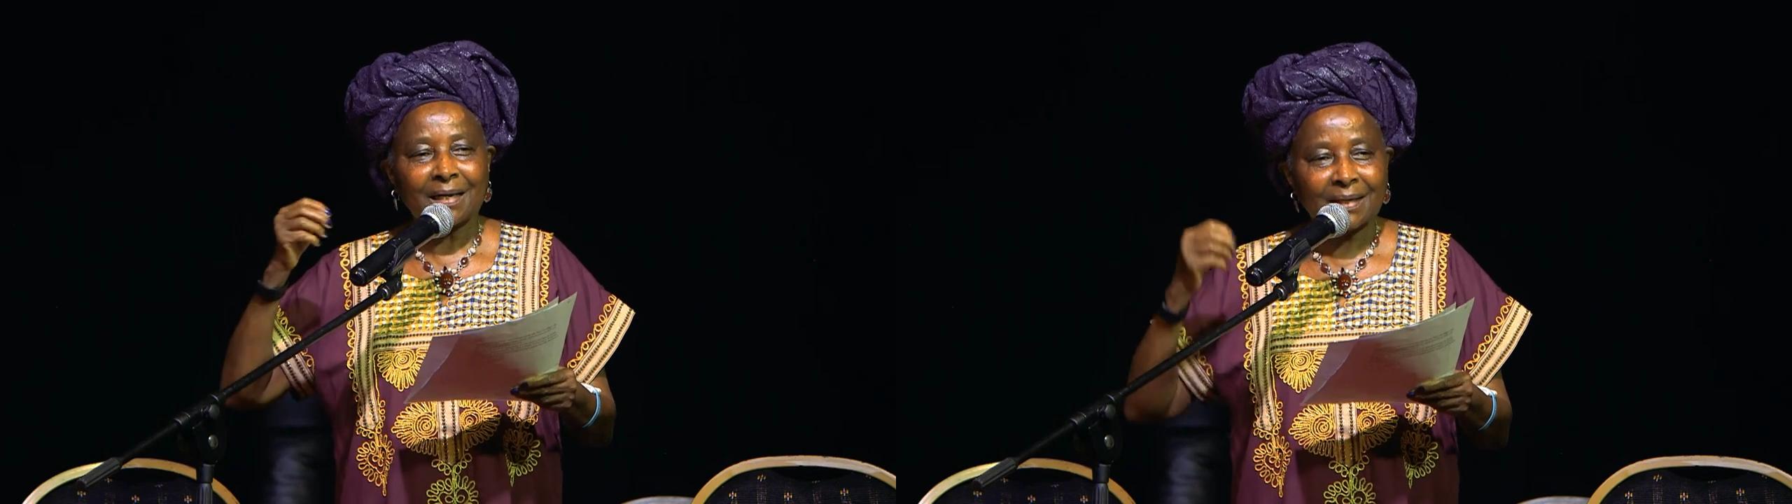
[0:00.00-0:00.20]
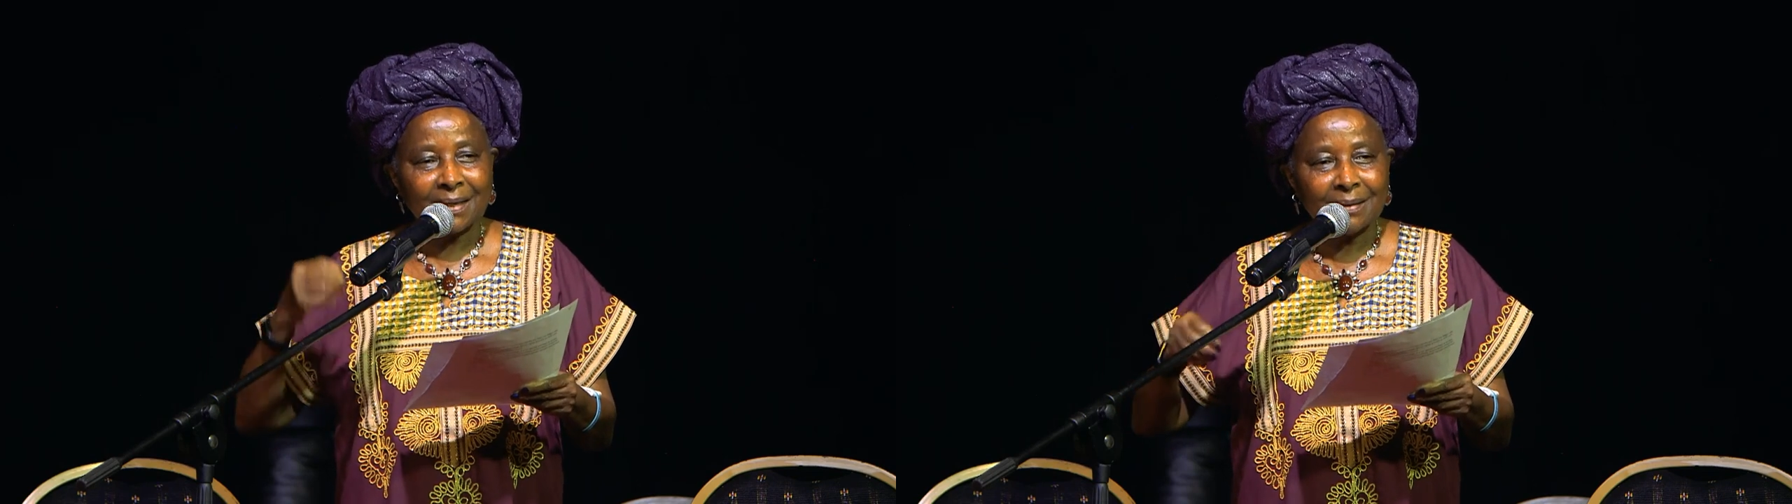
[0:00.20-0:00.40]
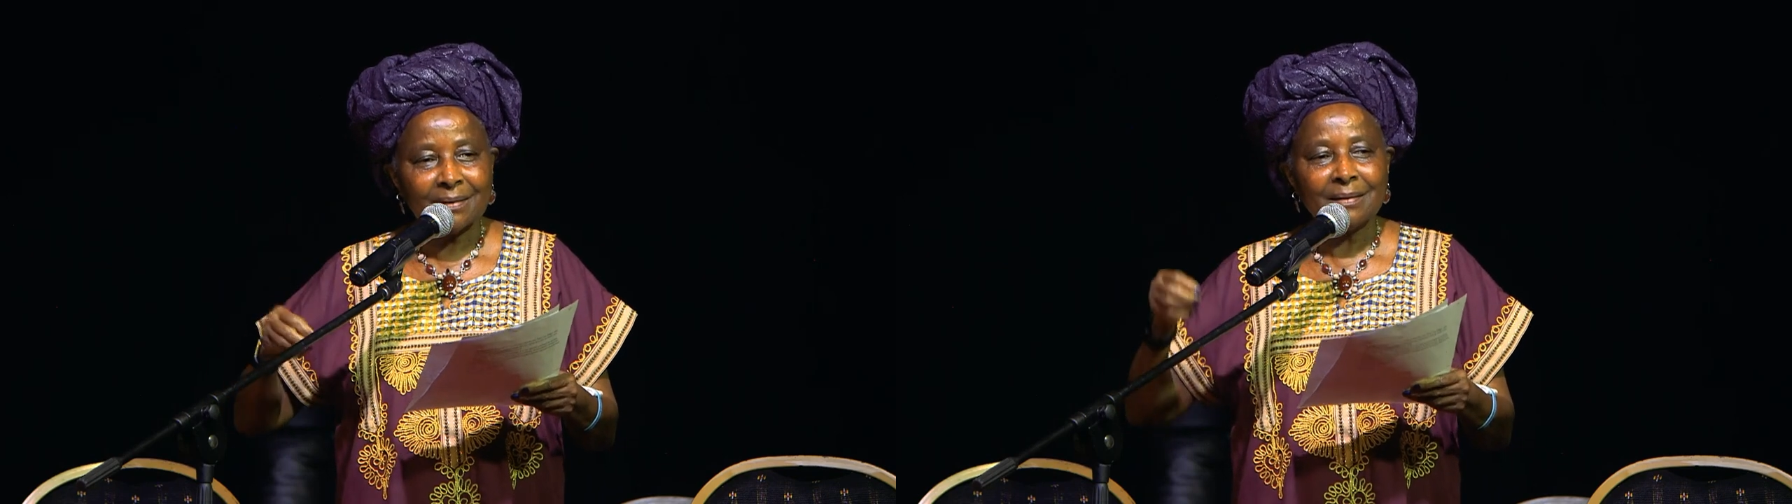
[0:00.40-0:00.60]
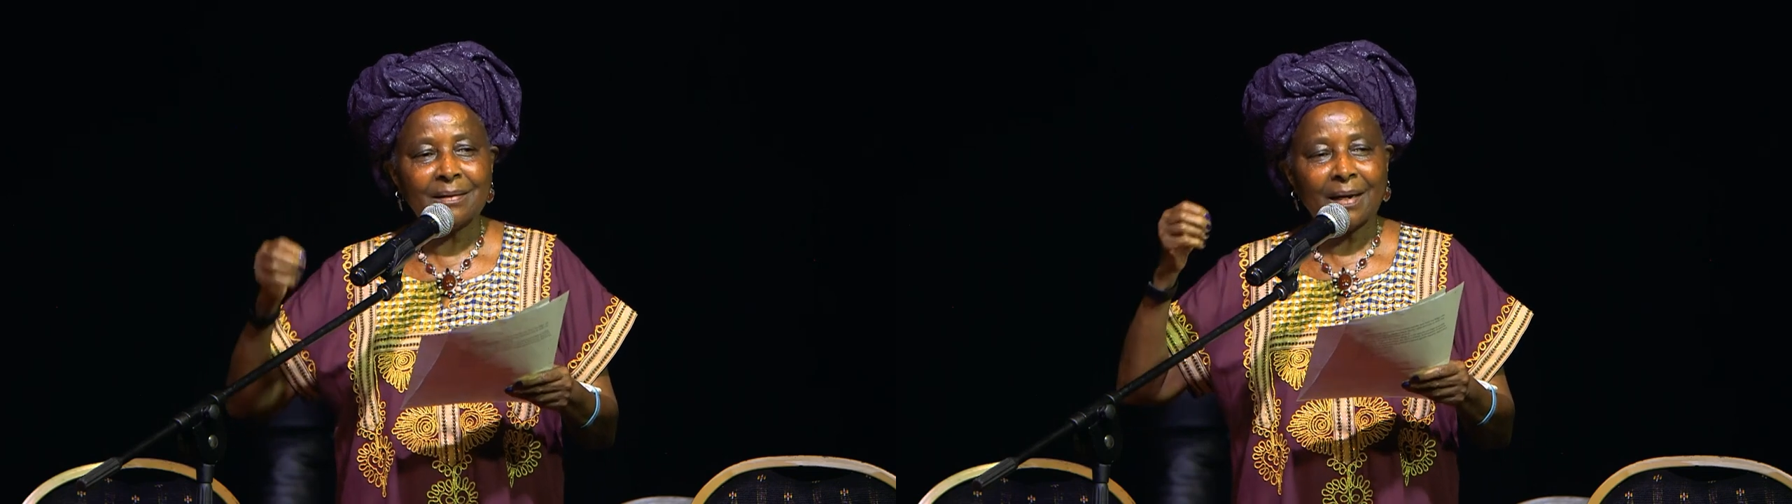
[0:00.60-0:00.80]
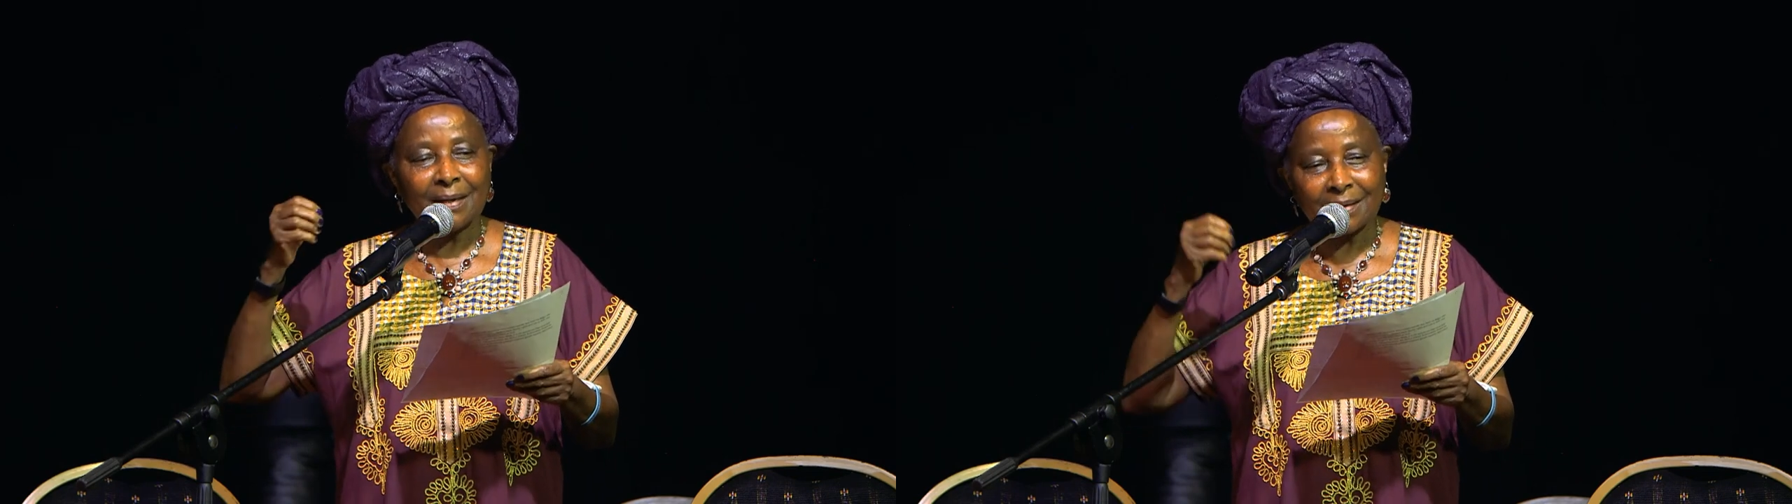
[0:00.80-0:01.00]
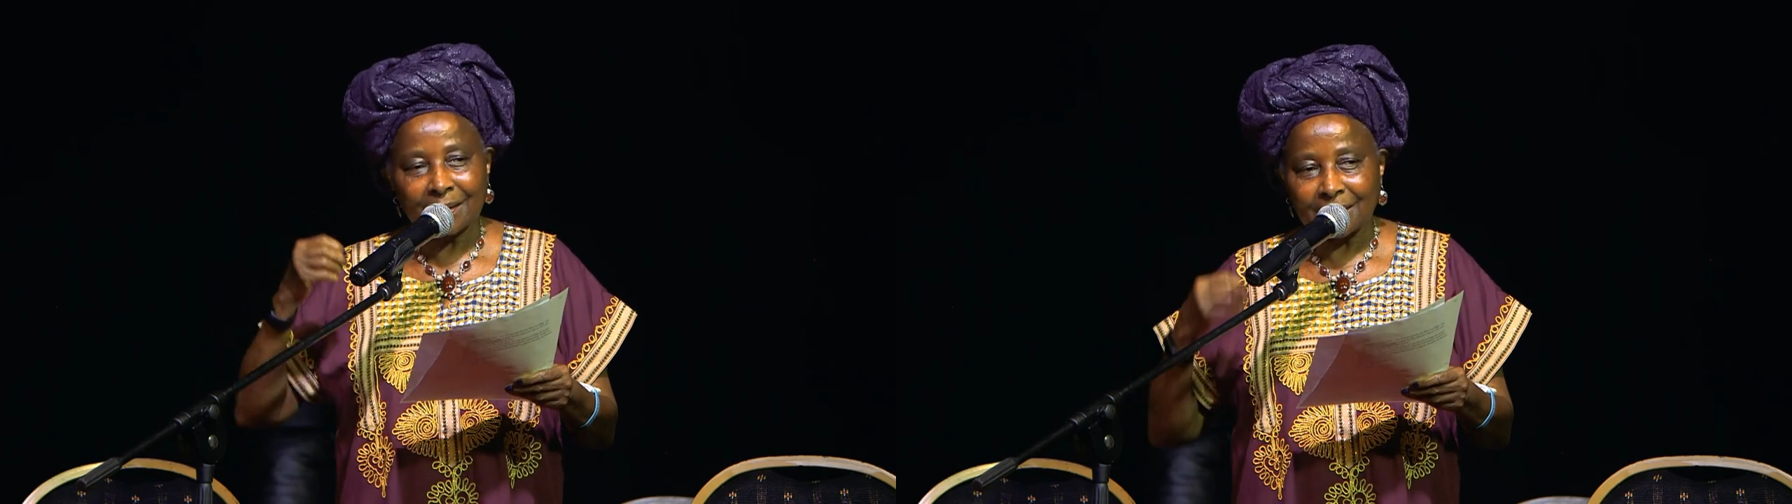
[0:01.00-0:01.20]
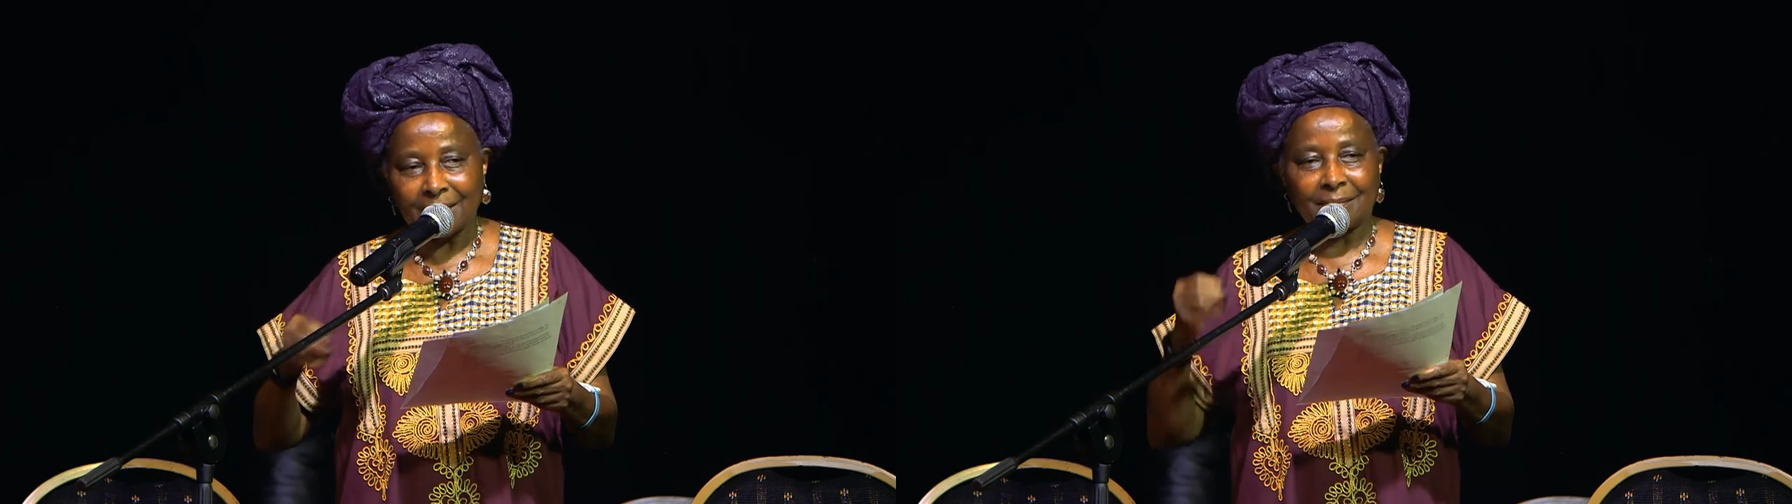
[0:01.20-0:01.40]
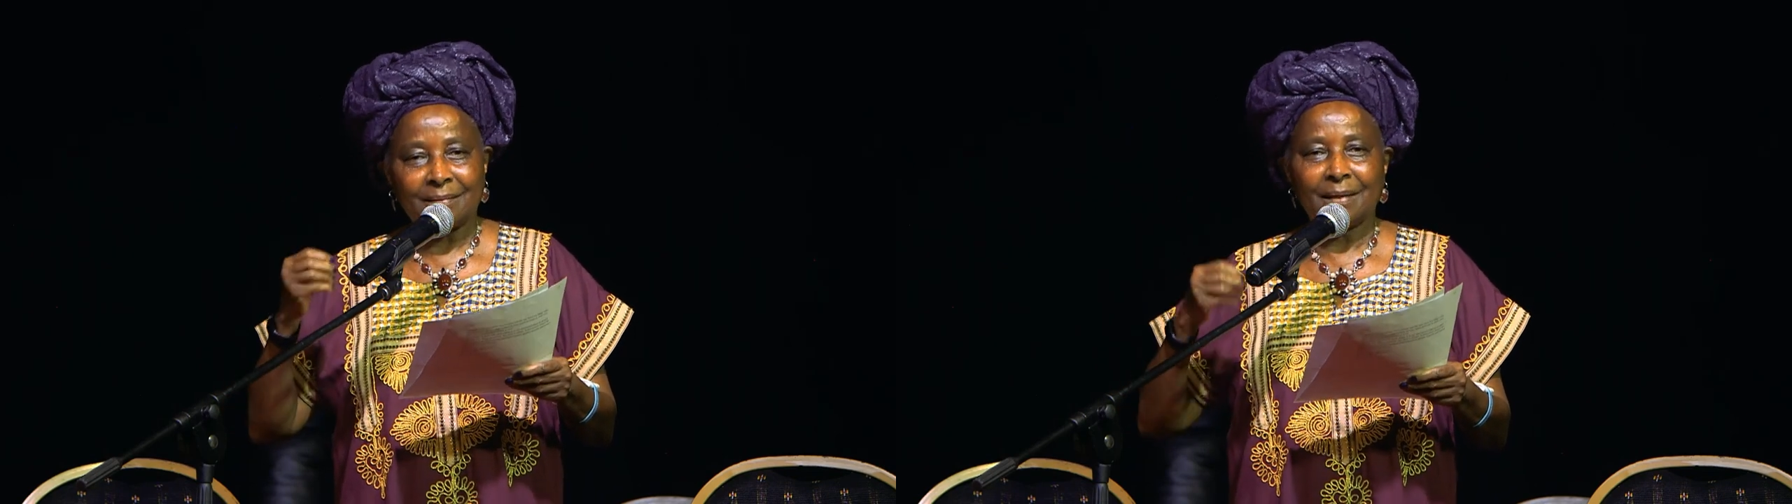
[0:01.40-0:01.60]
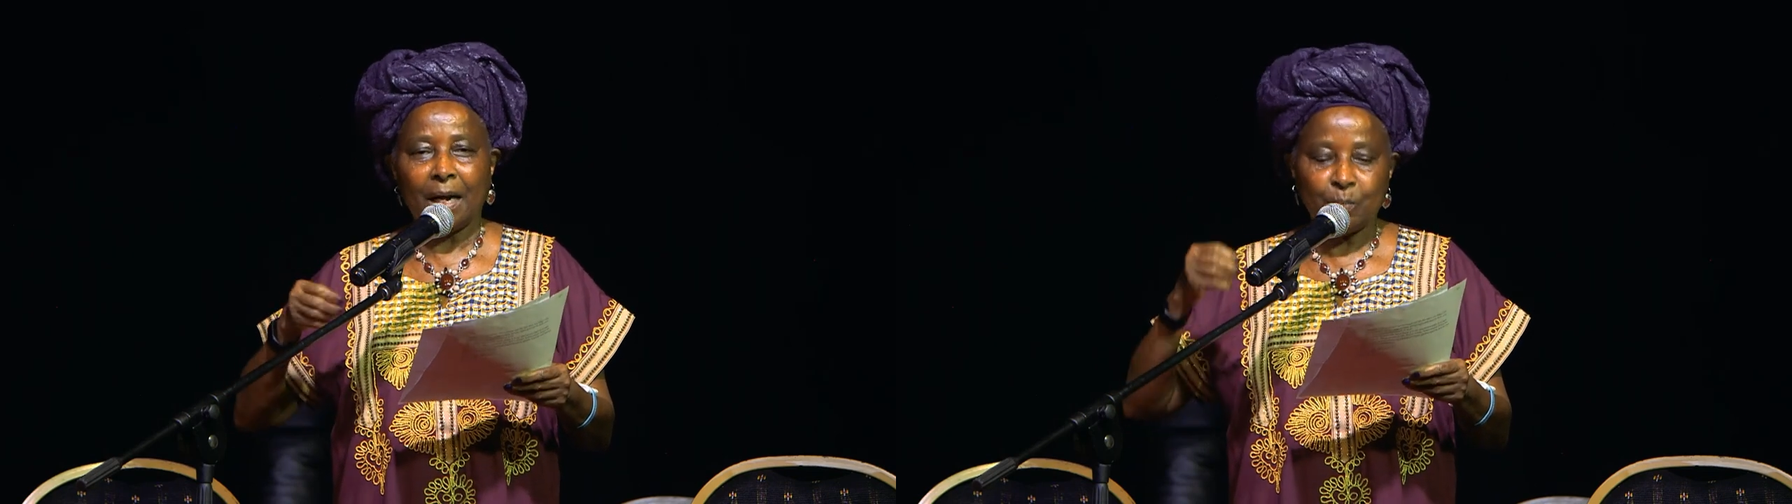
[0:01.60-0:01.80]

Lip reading: again and again